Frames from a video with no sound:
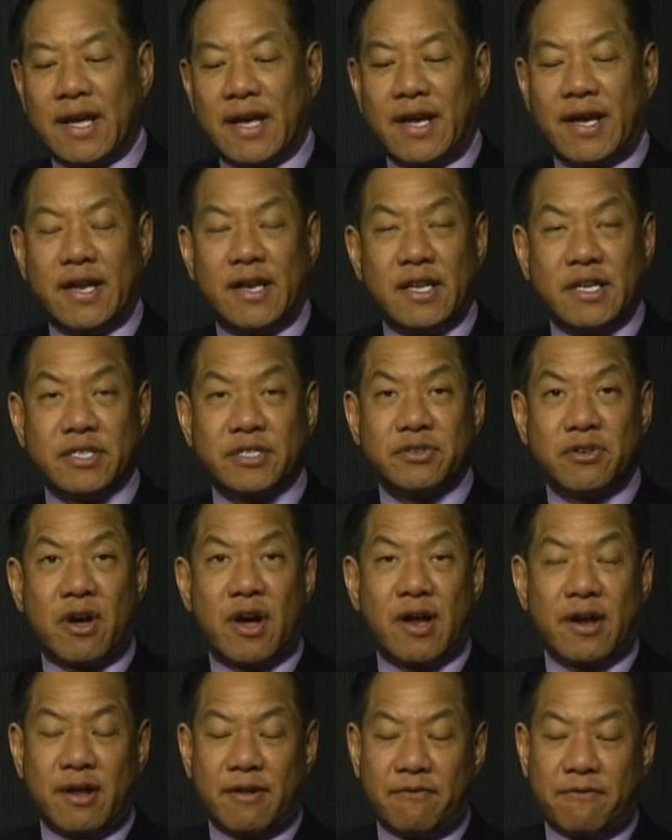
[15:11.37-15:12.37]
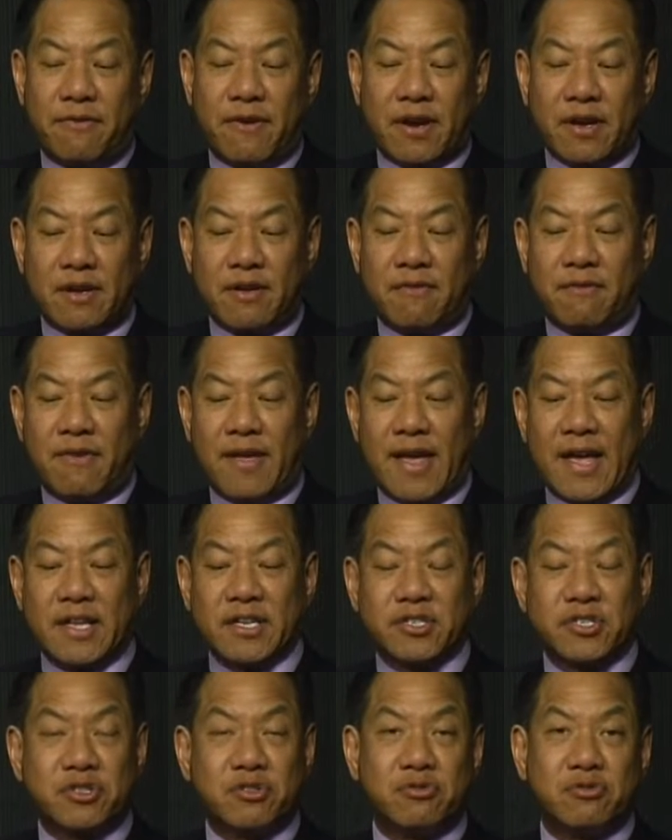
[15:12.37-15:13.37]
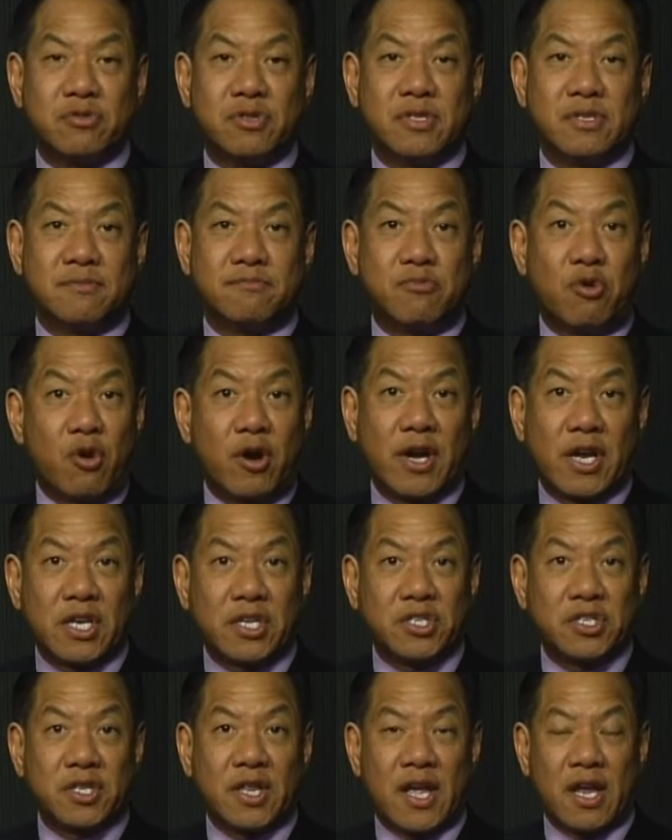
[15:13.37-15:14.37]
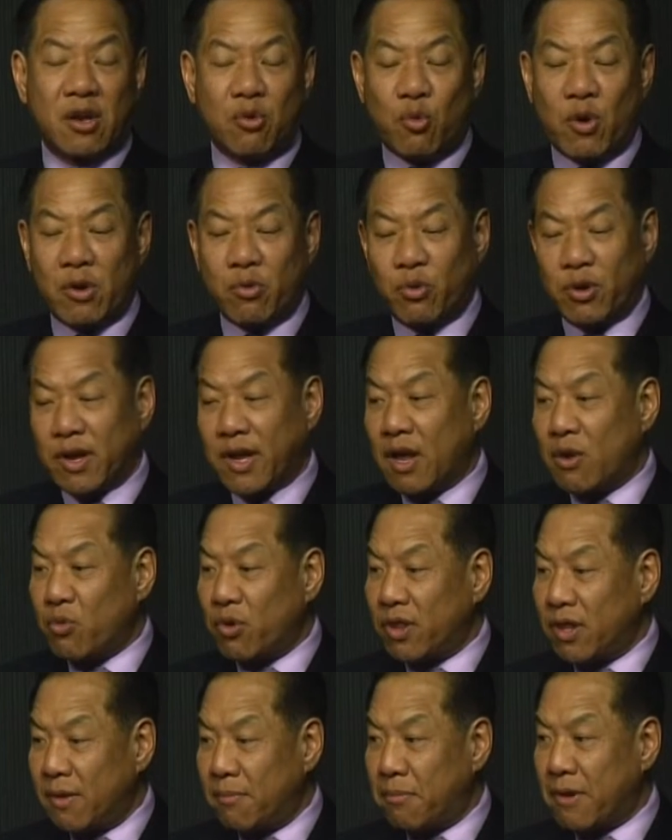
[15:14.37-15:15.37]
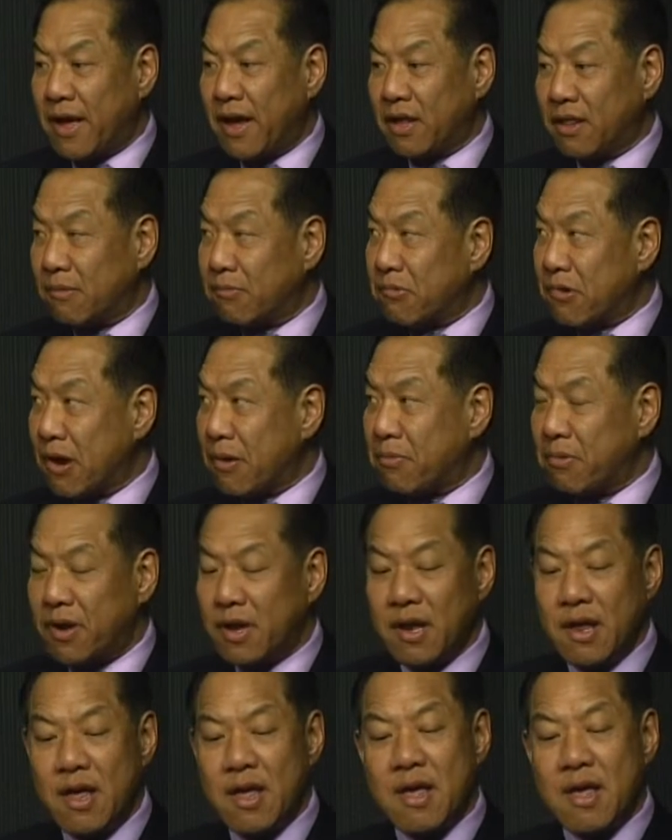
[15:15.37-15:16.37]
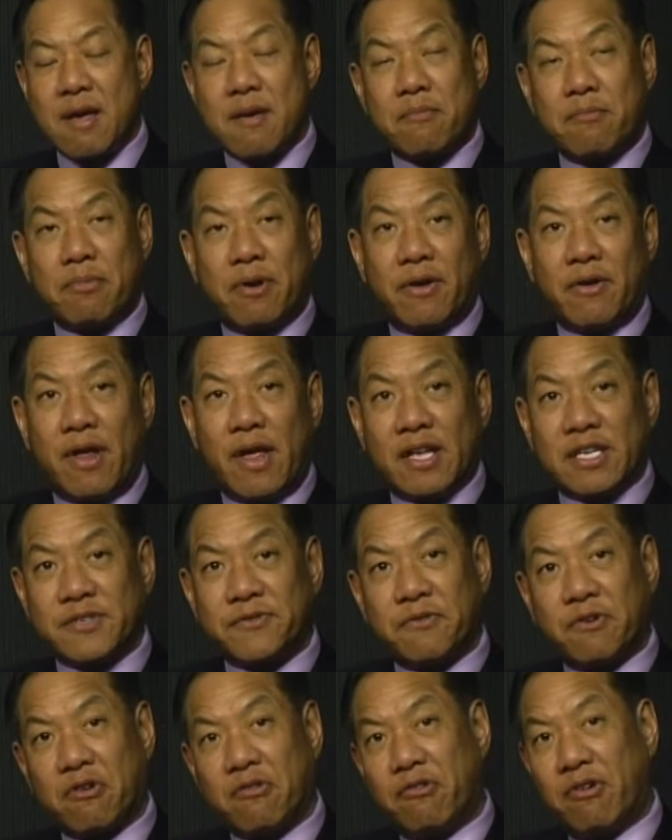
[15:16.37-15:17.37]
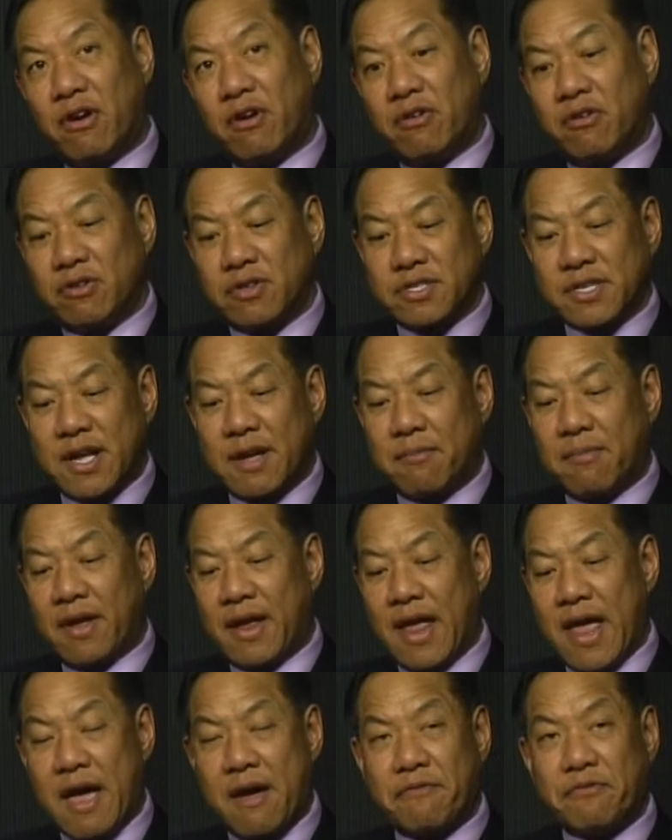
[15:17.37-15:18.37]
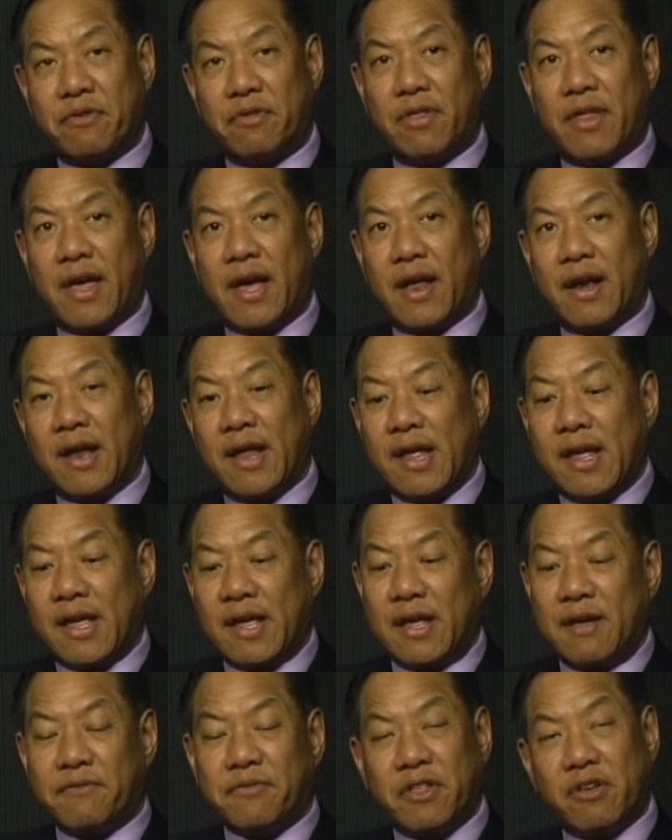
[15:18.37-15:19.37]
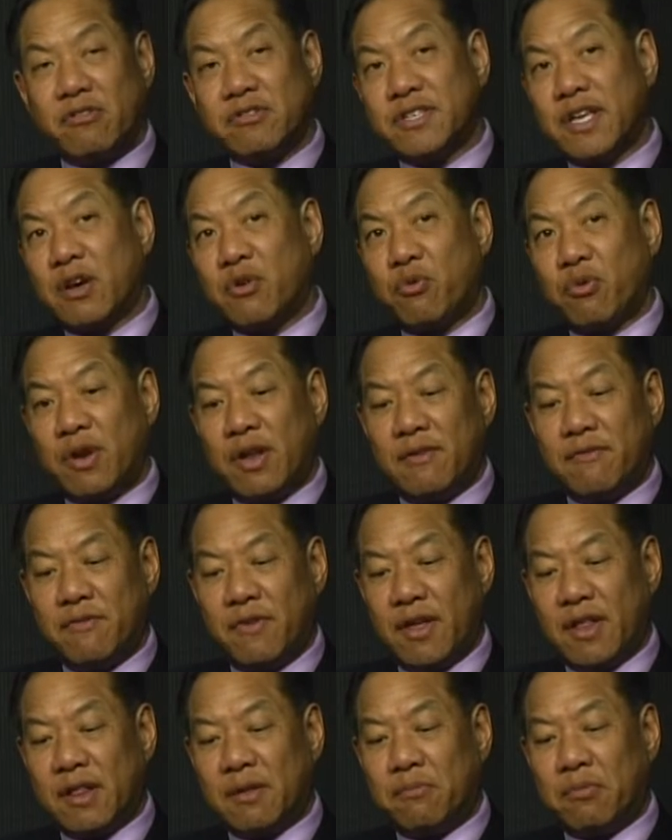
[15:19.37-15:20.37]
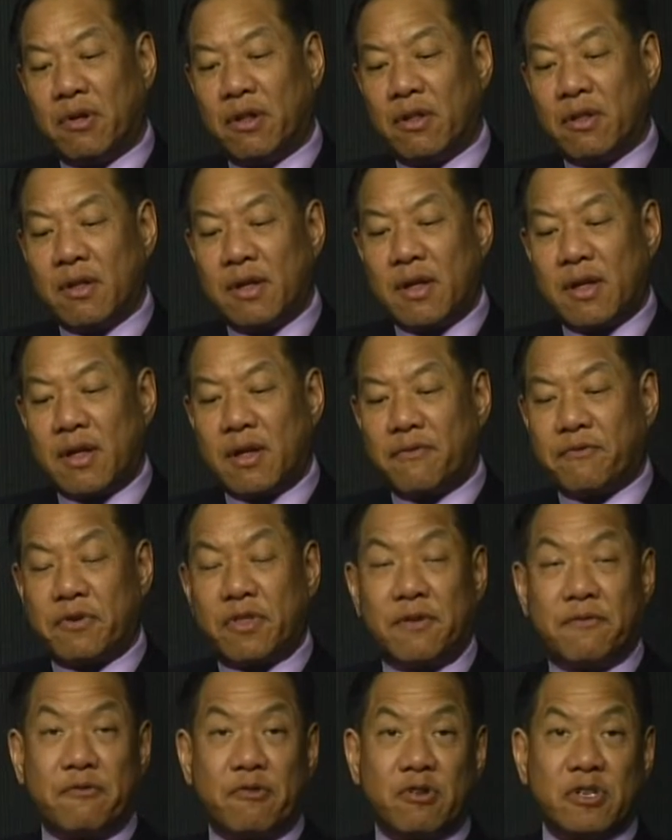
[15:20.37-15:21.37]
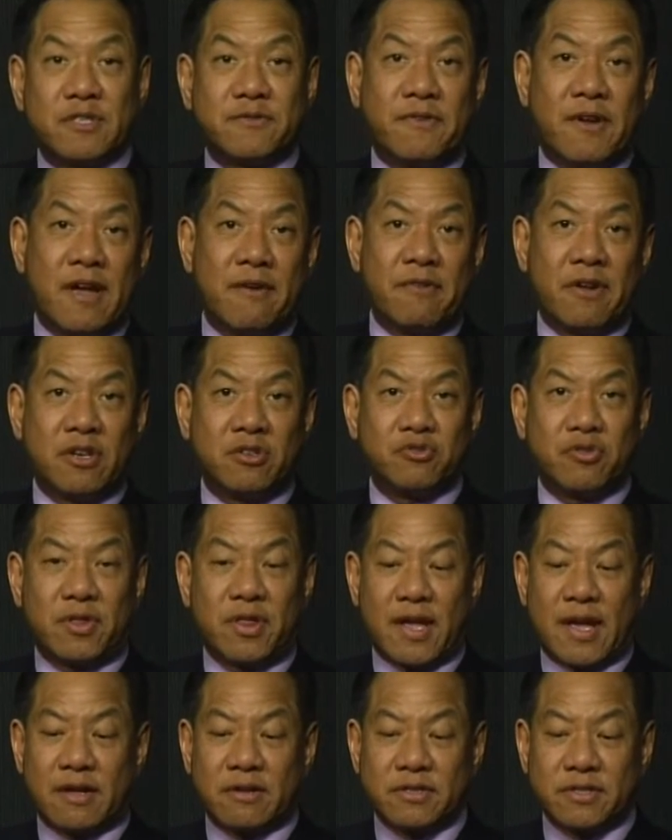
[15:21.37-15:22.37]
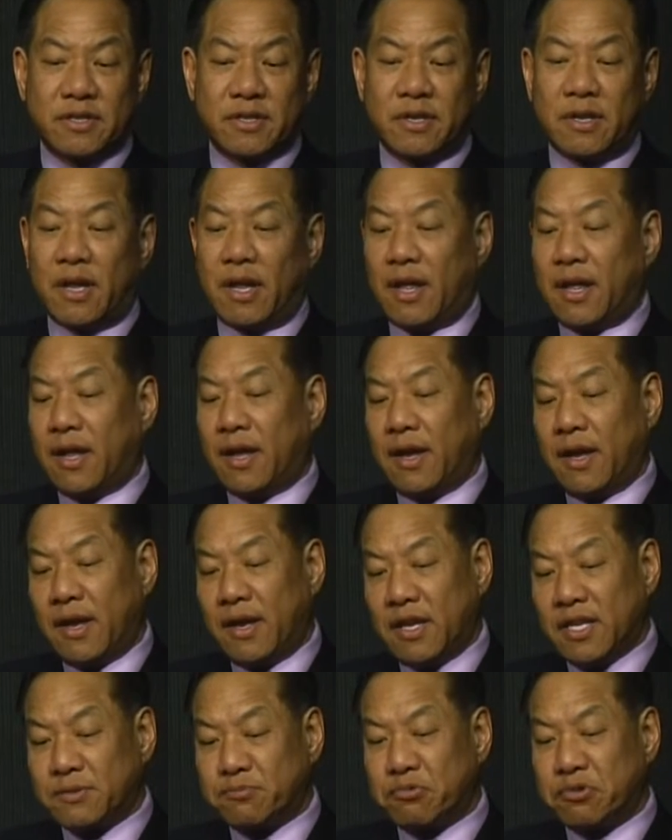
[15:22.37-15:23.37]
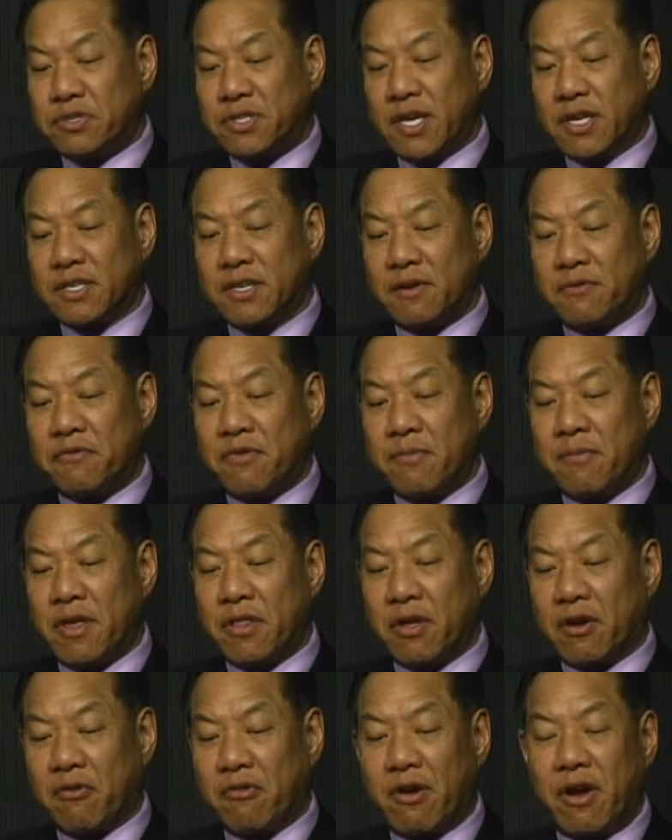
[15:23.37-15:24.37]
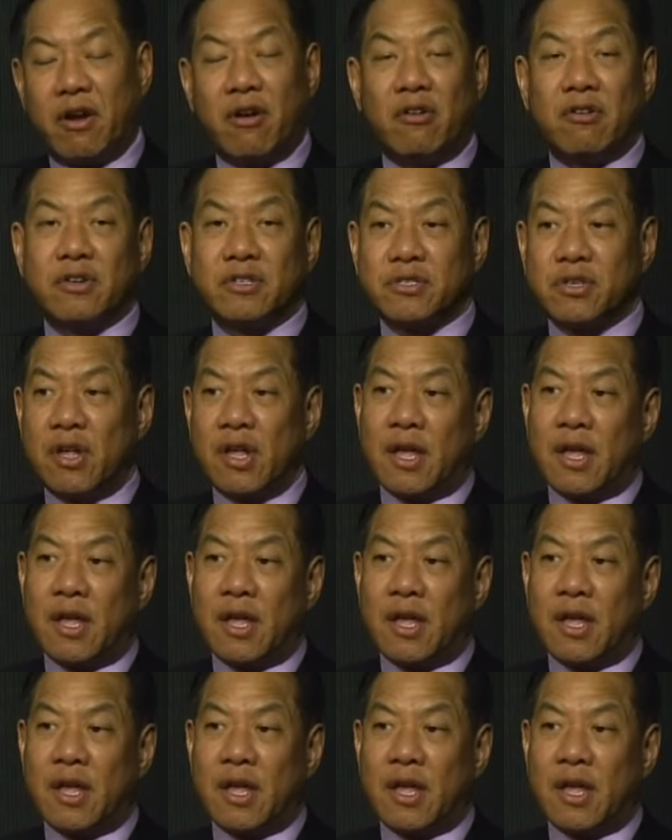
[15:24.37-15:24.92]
It is not effective as to the mortgage that one would get when they're buying the property, but as for creditors coming after that, if there's equity available for the first $500,000, it is protected from other creditors.